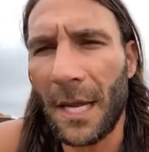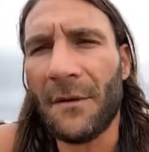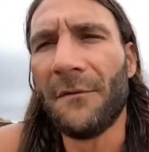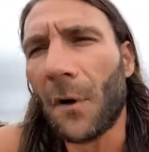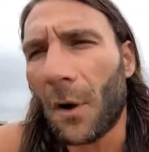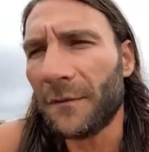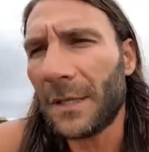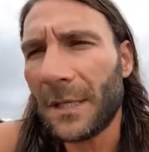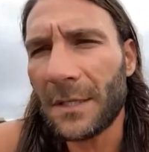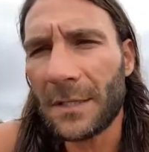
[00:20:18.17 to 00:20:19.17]
involved
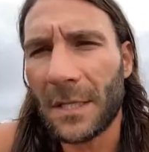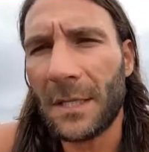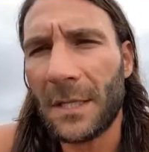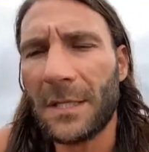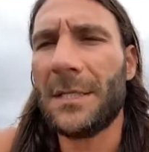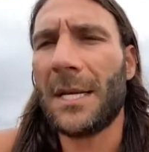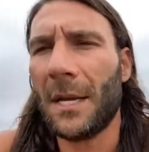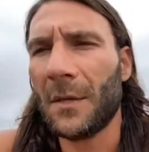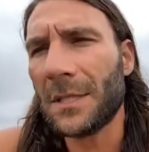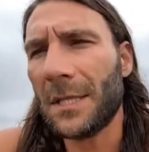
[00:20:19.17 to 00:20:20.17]
in these
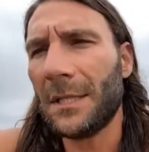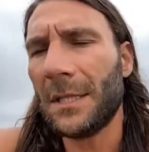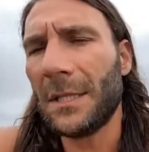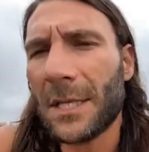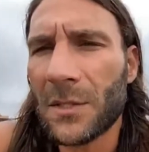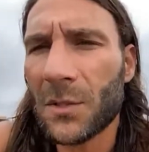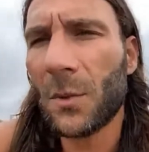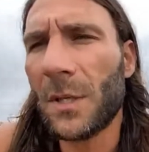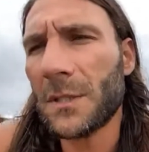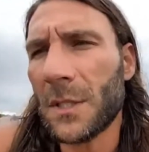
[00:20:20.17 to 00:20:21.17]
tales and in these
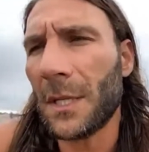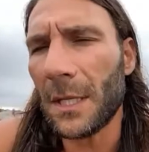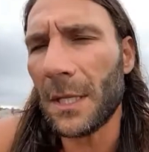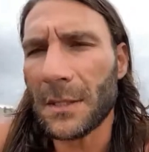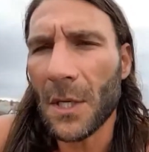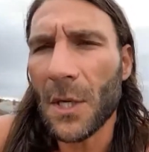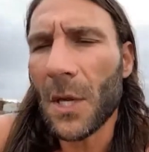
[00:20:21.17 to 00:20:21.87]
histories and in these